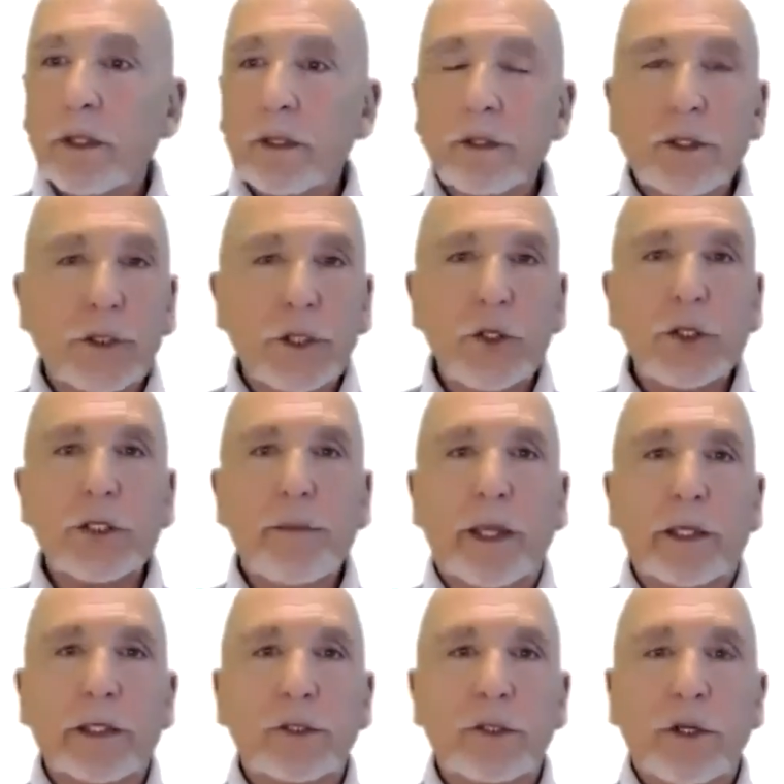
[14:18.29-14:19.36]
to do some
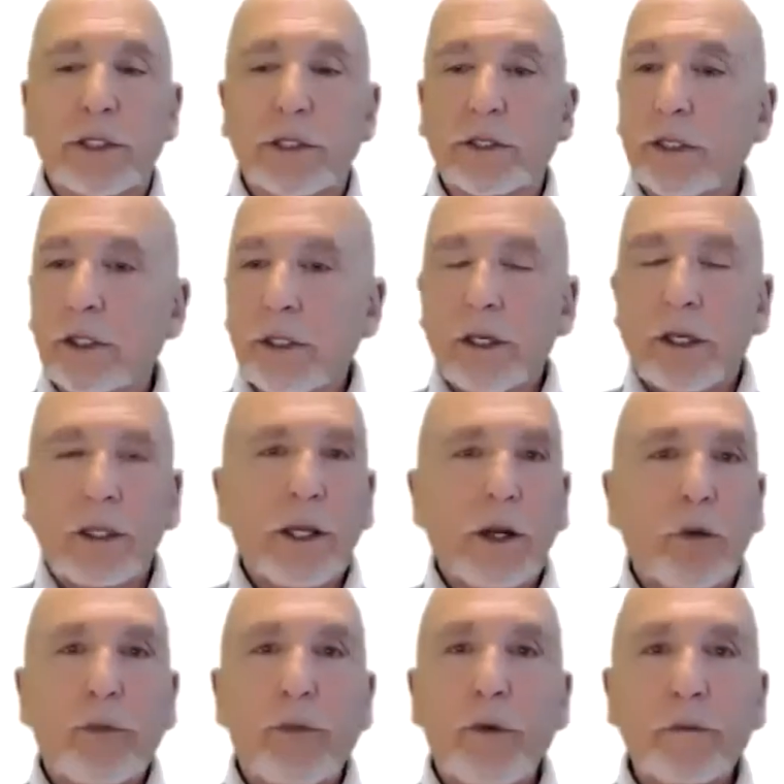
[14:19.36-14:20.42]
exercise,
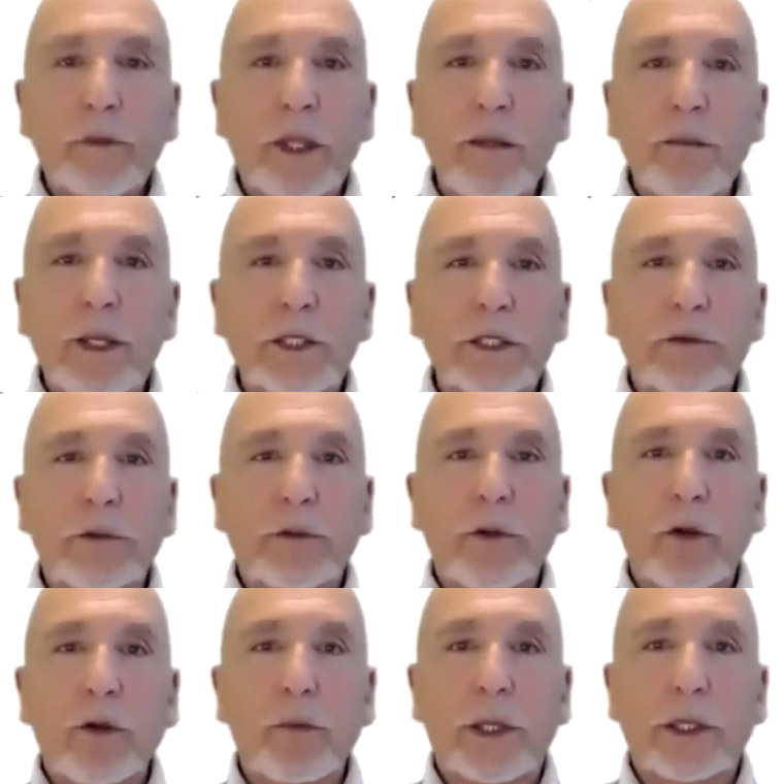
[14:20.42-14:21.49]
15 minutes of
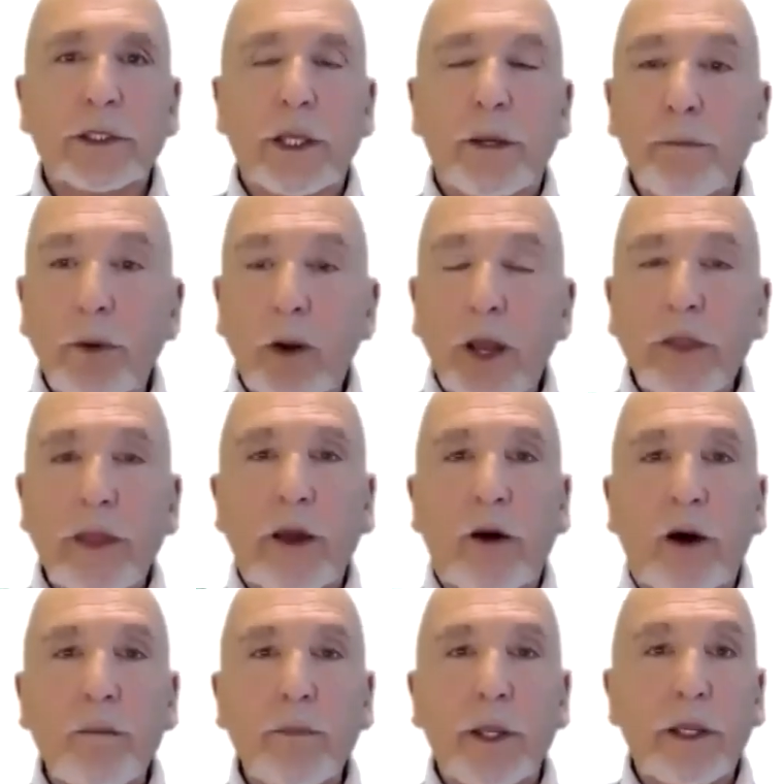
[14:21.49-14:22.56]
aerobics. And by that,
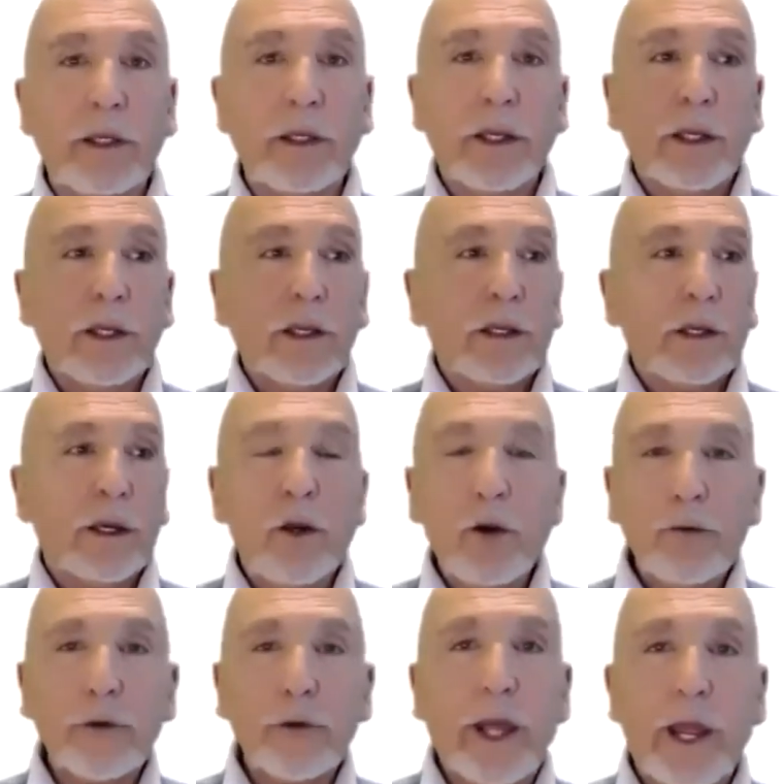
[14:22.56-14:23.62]
I mean
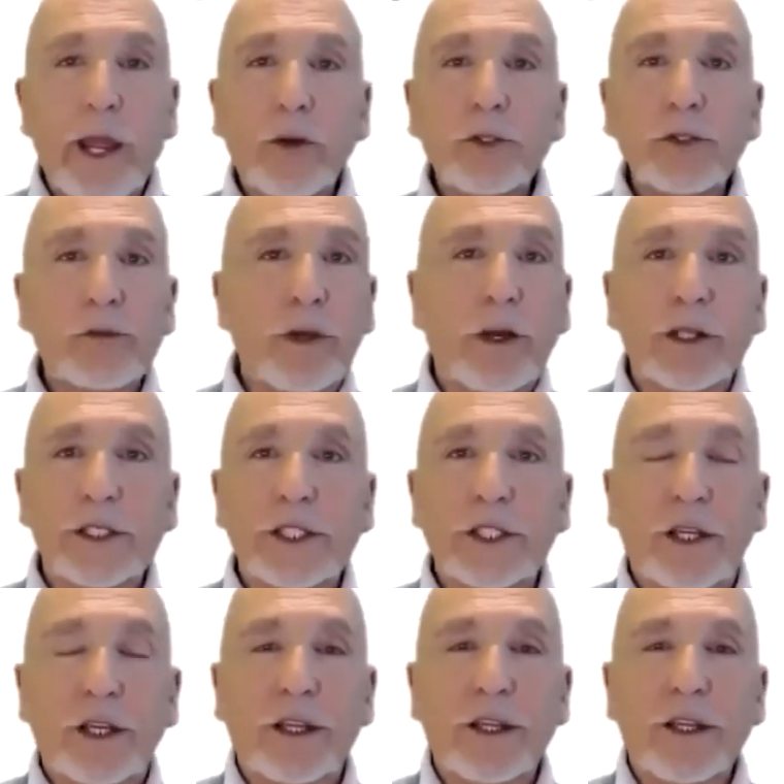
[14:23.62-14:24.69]
hoovering a house
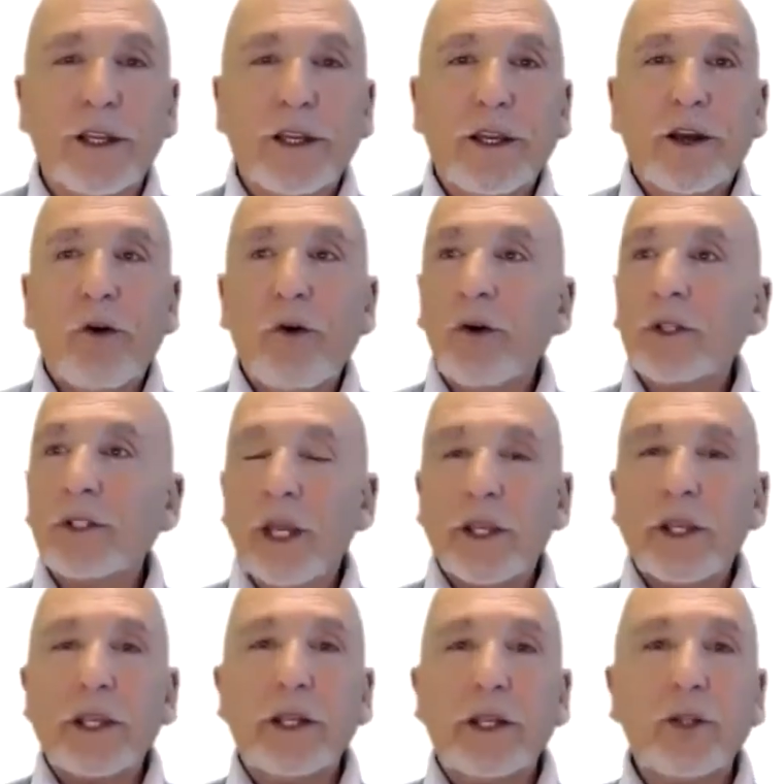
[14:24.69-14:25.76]
faster, or
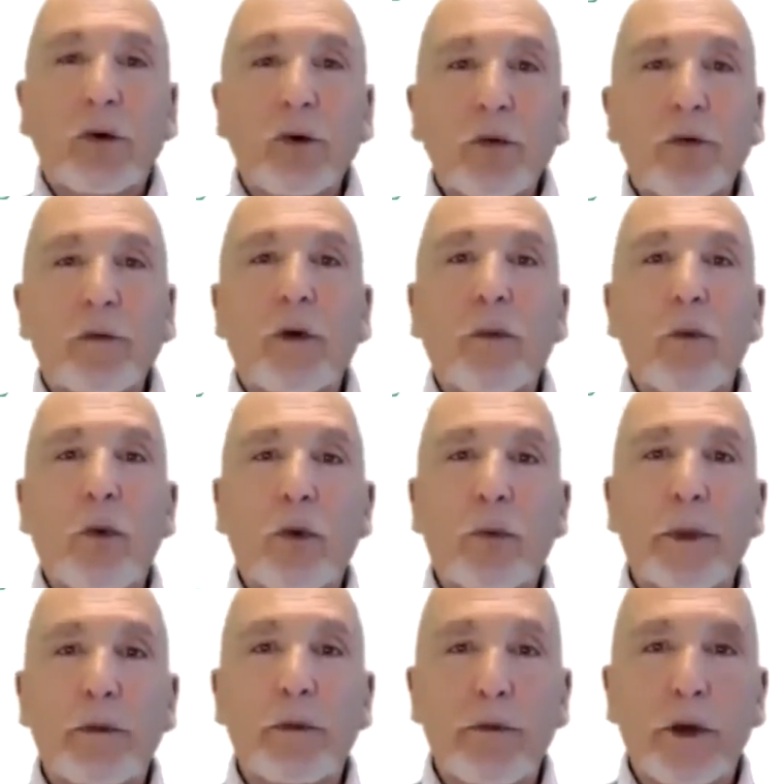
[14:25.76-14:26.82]
taking the dog for a walk
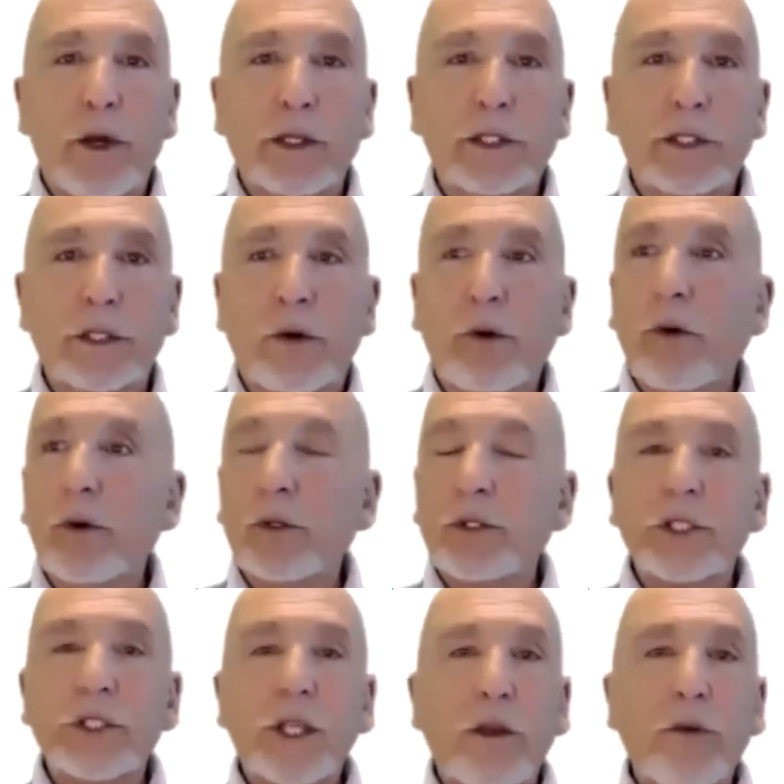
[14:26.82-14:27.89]
a bit faster, or
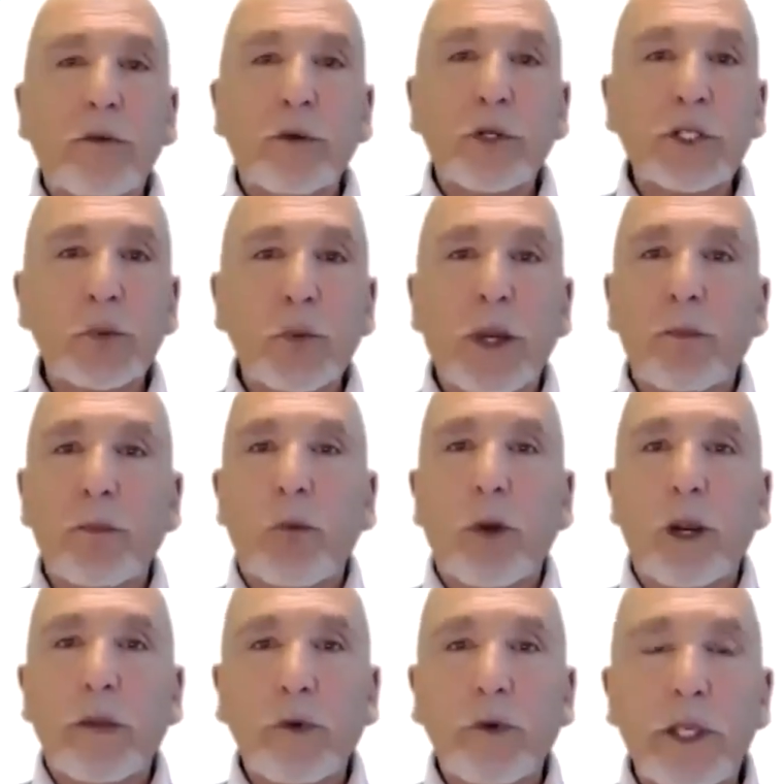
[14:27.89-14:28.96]
just going for a swim, or
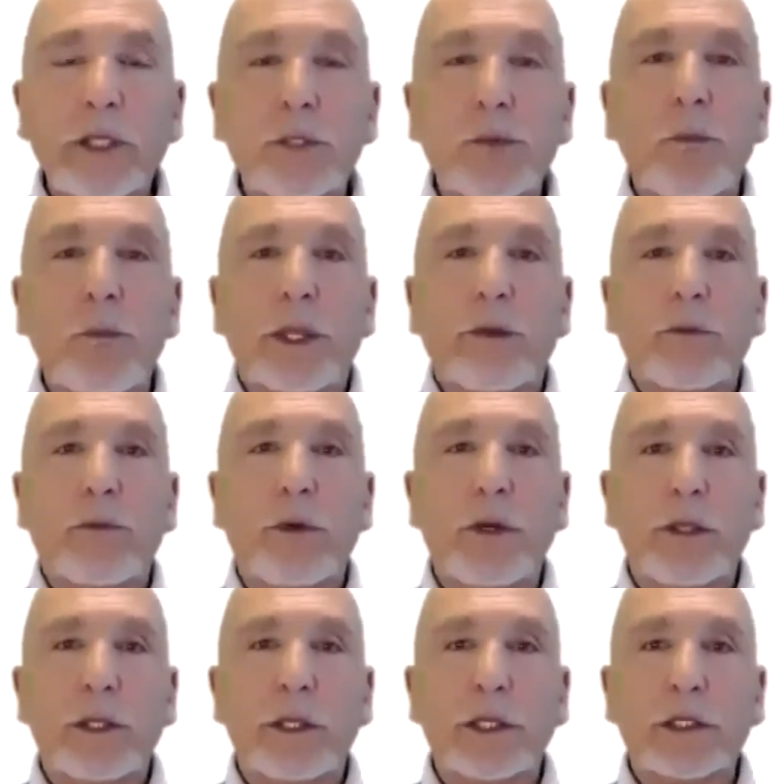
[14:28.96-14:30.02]
whatever it is when we get
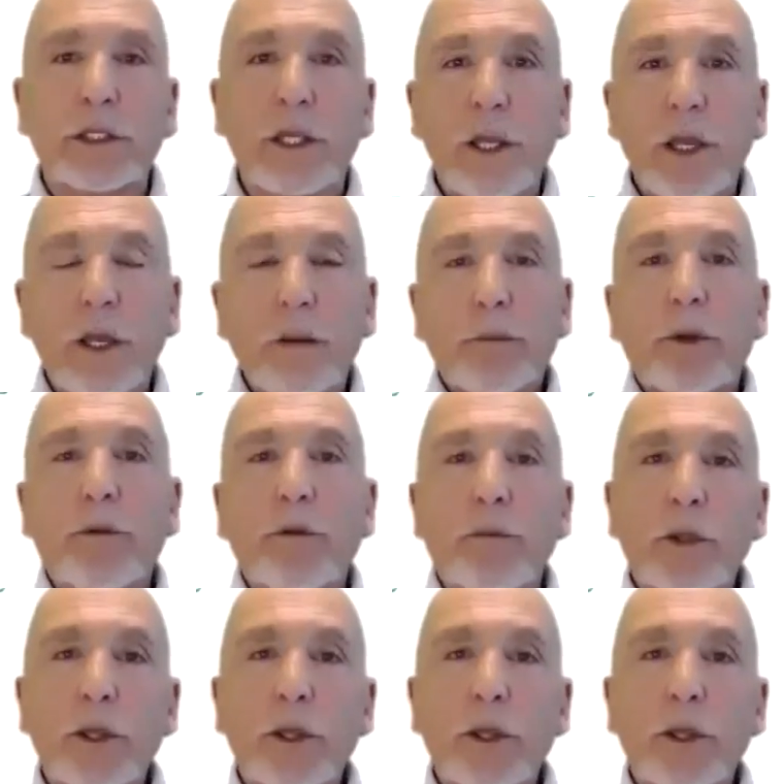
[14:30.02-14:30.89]
free of this. But